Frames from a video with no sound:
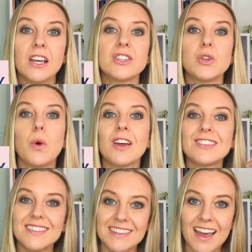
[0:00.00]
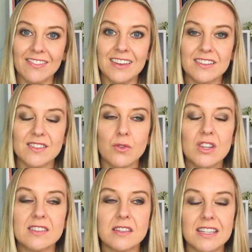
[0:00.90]
to understand this. So
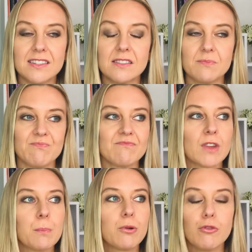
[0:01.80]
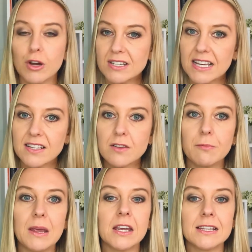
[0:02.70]
this process
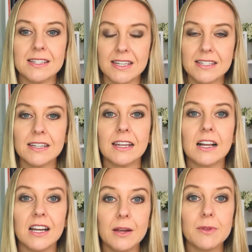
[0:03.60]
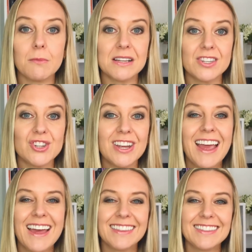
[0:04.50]
of being consistent and clear with your messaging,
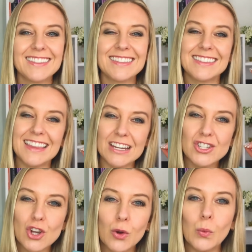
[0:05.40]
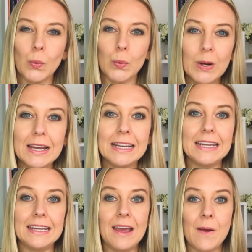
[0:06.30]
they don't
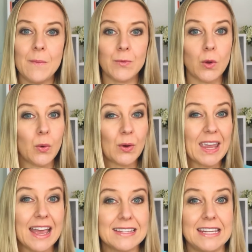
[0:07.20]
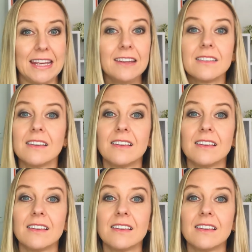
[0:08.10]
really get it